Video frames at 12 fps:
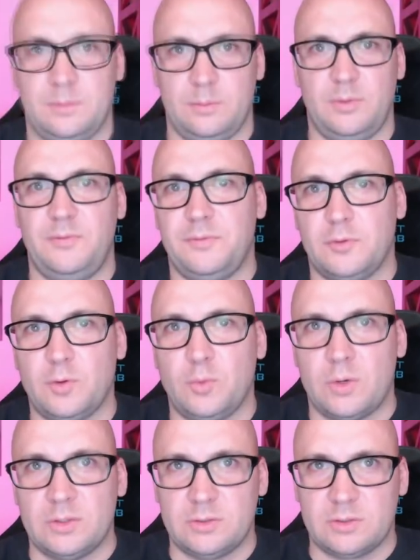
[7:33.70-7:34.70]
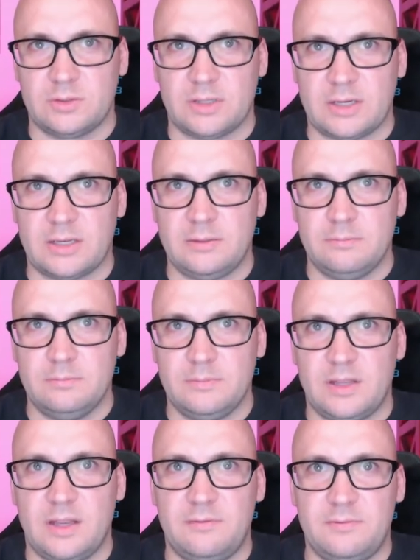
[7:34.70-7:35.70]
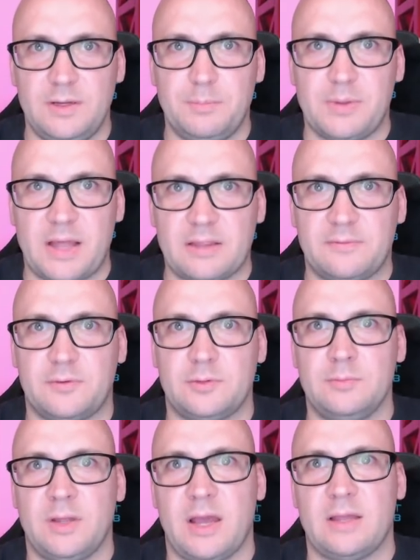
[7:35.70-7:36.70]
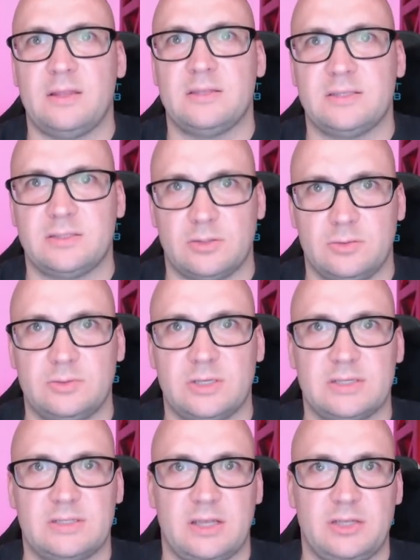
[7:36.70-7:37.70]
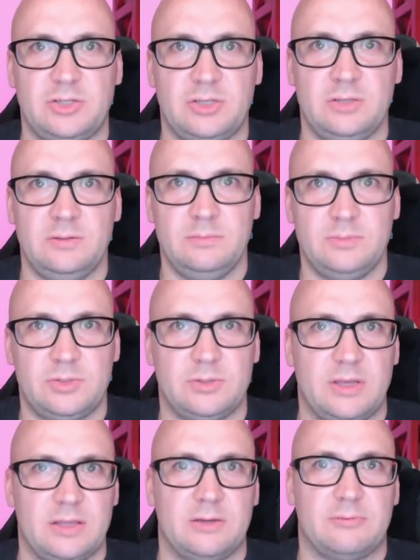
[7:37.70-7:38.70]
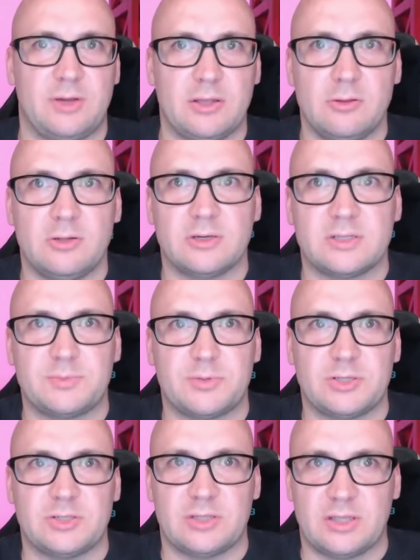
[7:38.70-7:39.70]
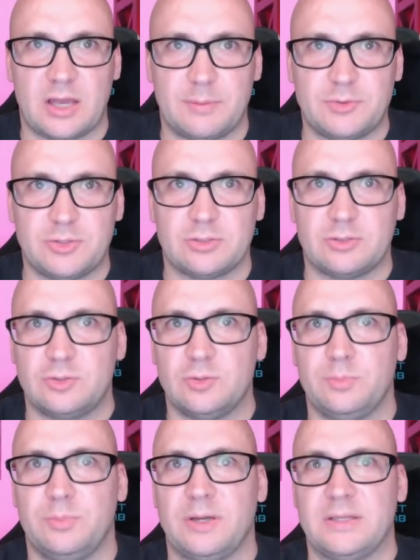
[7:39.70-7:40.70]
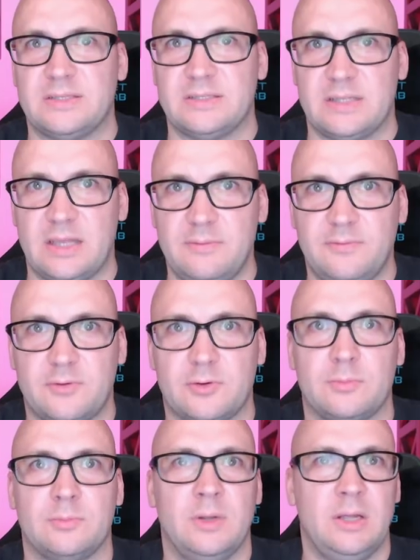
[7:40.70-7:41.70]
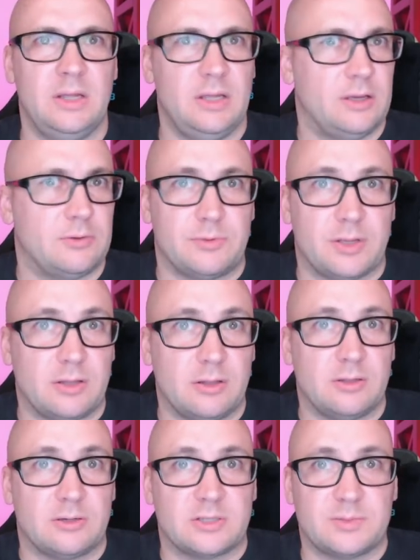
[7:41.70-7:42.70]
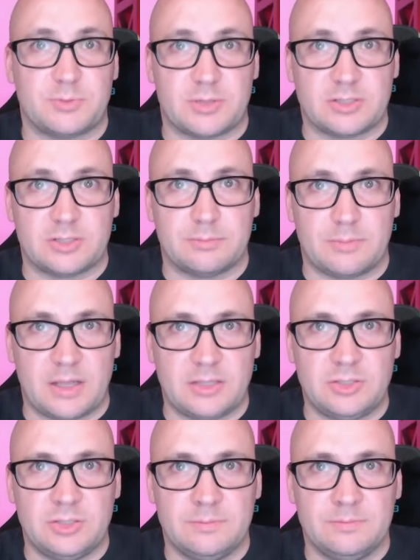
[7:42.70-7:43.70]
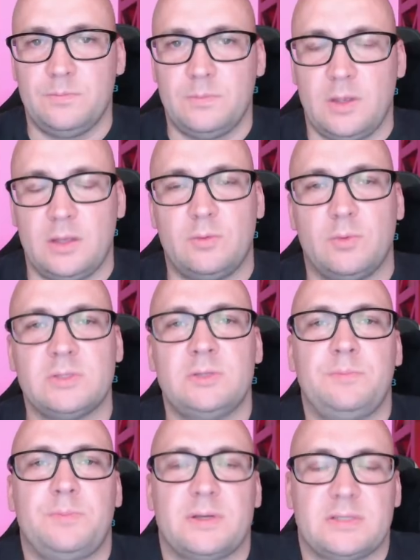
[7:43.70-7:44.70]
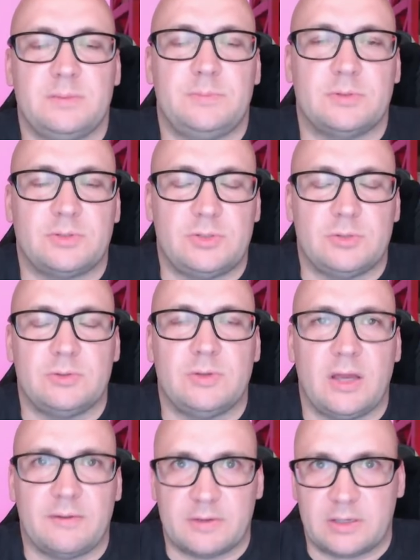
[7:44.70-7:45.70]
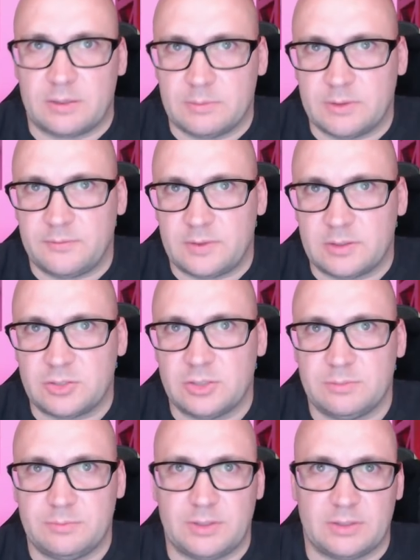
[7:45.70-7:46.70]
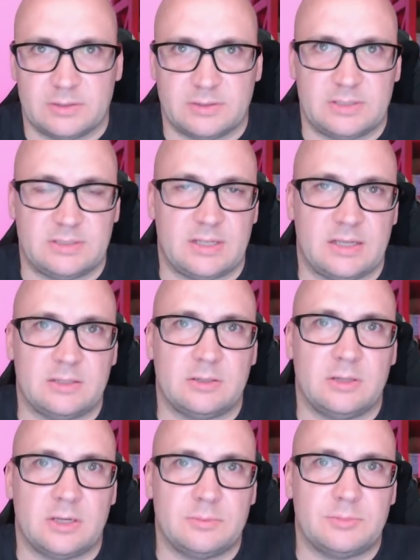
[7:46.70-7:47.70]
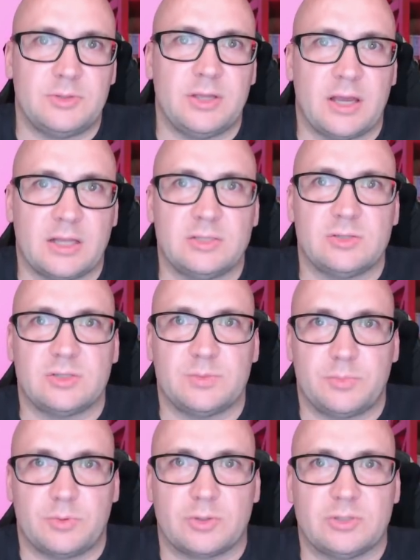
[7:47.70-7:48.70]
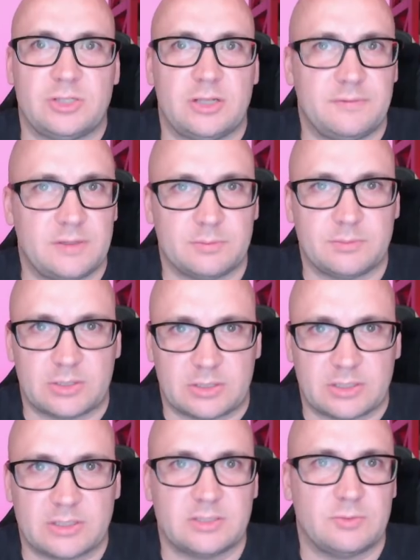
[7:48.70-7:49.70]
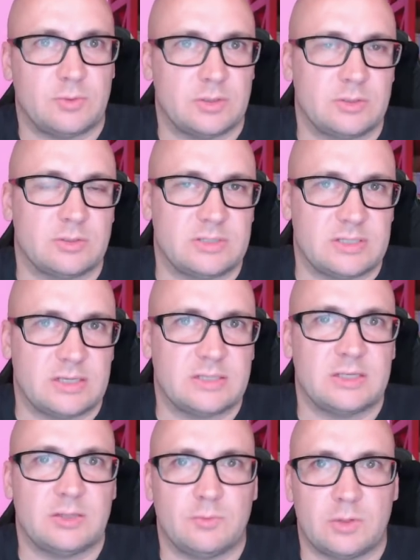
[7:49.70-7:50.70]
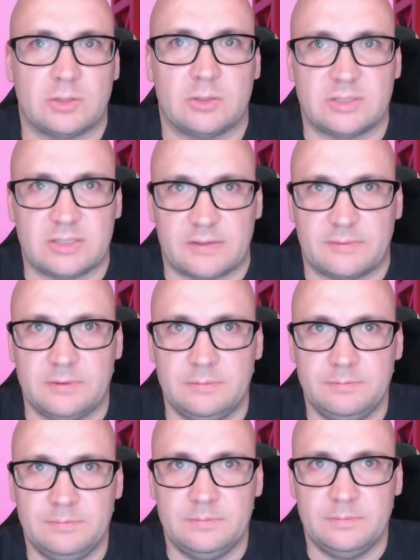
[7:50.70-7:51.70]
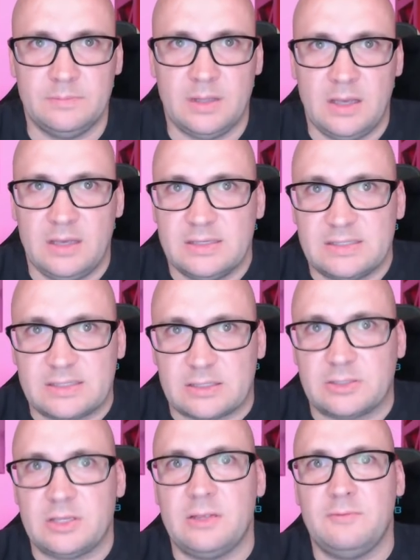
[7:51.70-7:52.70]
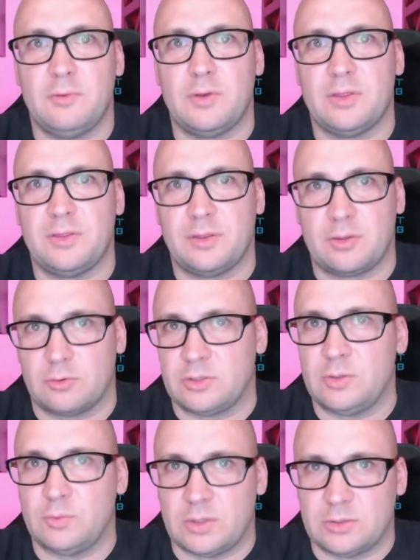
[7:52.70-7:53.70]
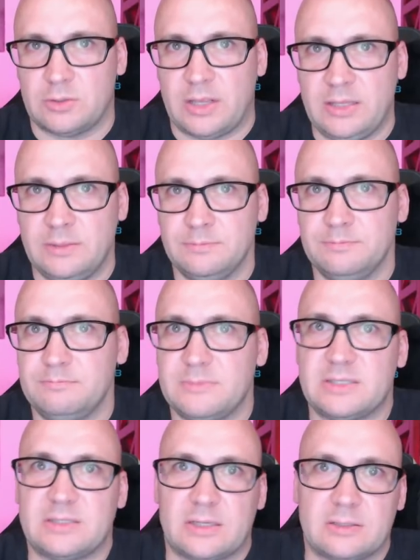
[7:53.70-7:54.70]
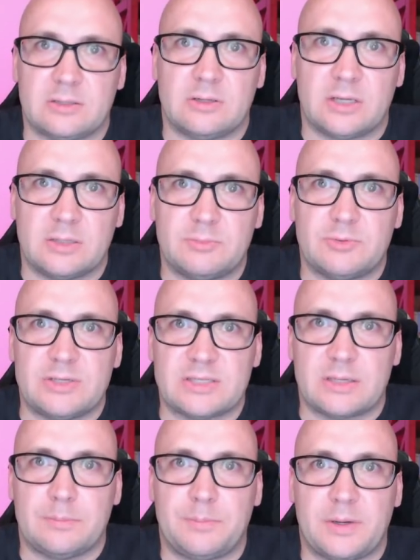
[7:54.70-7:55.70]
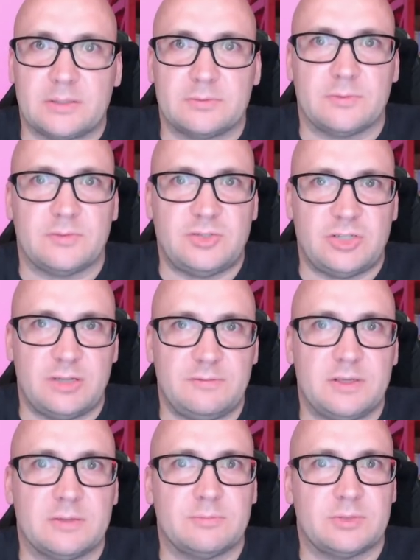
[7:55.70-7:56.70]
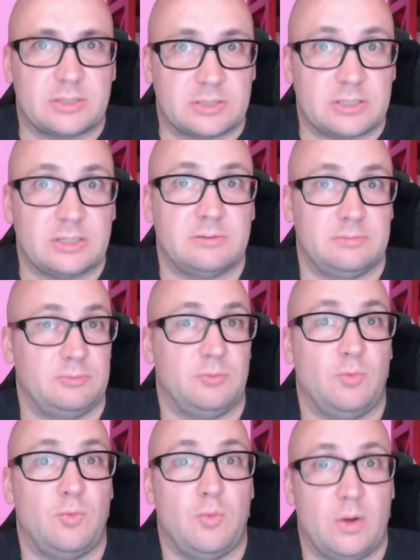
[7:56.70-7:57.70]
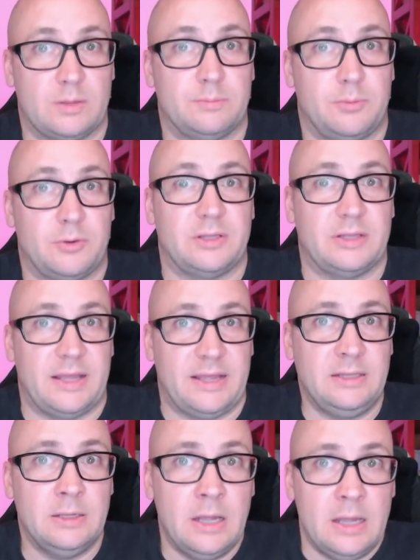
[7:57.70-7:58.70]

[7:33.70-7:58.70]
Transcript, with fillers: Before 1.9, every platform had its own extension to get a regular expression capture group by its name from a regular expression match. It wasn't possible to have a common function because the standard library had to support JVM targets 1.6 and 1.7. Starting with Kotlin 1.8, the standard library is compiled with JVM target 1.8.